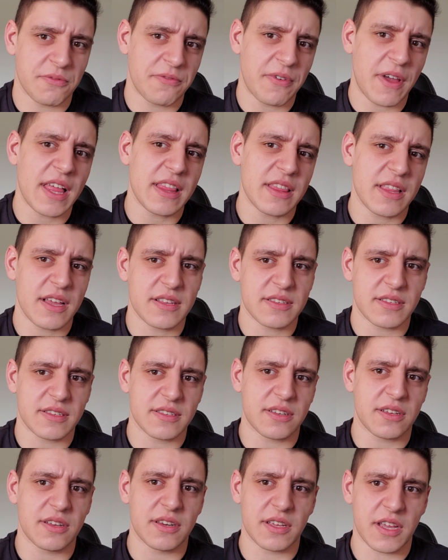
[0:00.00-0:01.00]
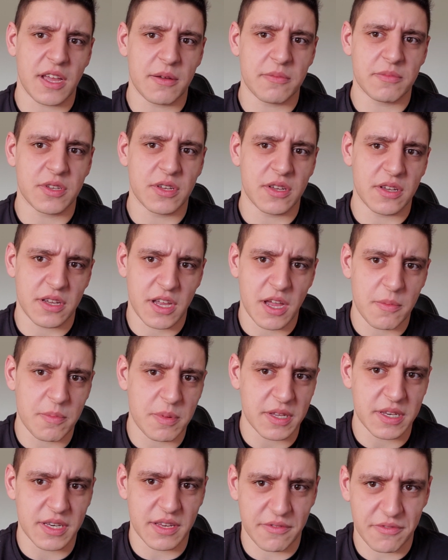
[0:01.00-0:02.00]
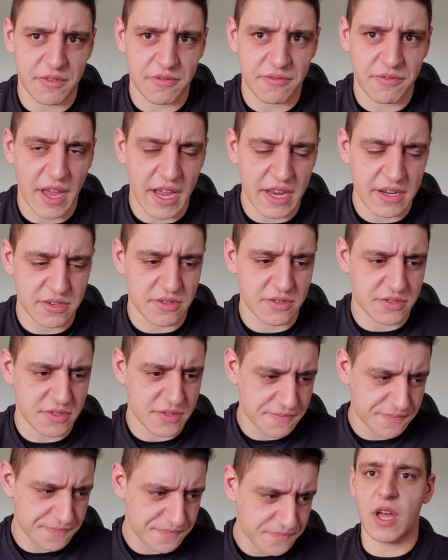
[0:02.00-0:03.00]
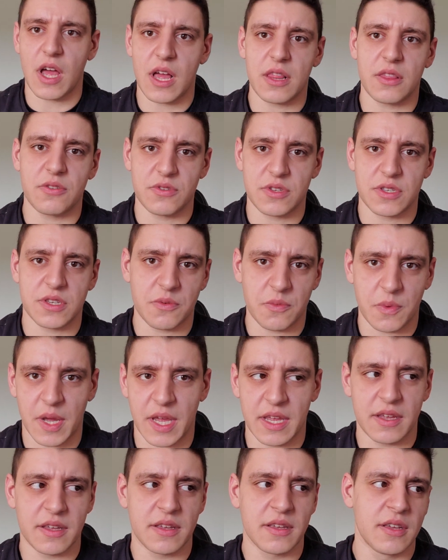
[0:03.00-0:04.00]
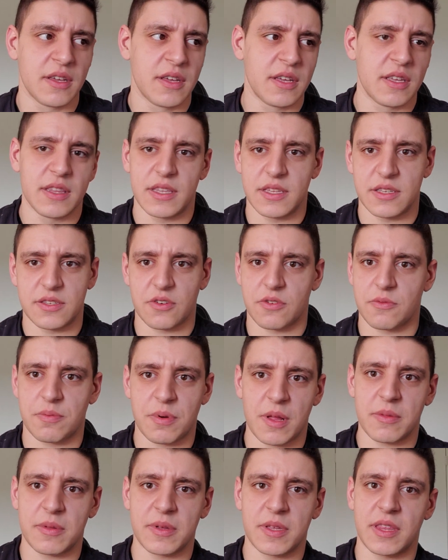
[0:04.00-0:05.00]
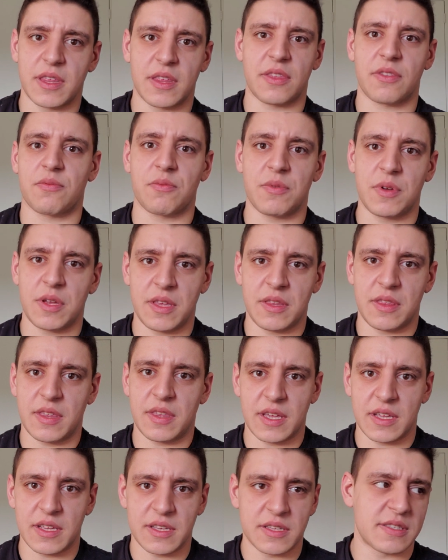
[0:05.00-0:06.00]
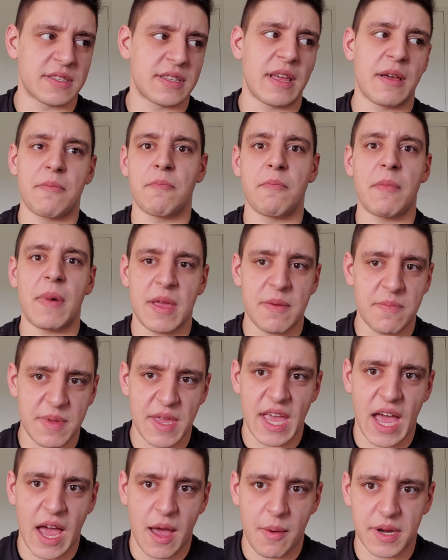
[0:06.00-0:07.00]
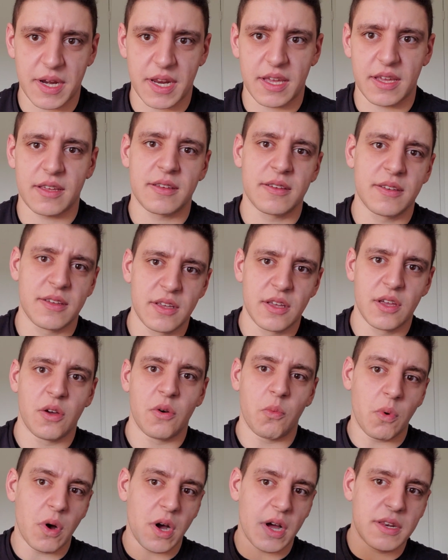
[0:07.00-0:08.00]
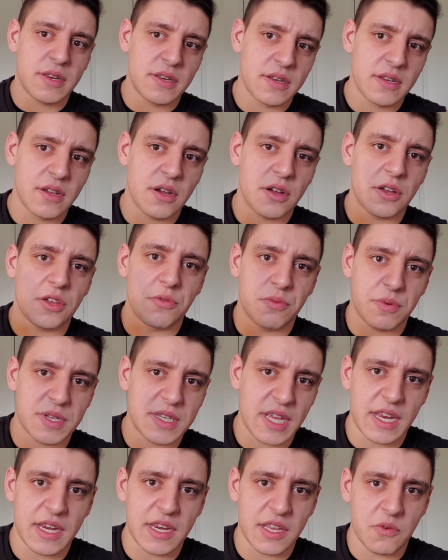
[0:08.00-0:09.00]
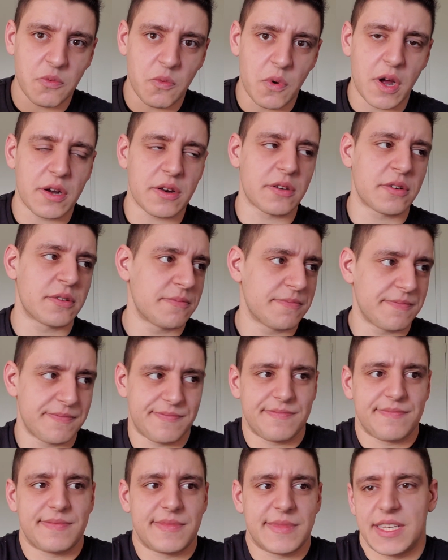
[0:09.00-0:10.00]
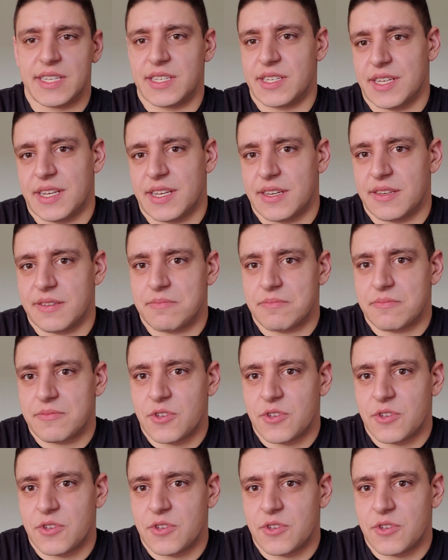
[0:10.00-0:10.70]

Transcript: fat loss is going to come to a couple of different factors. If you're not losing weight, these are probably the 3 things that might be happening. 1, are you retaining water? Did you eat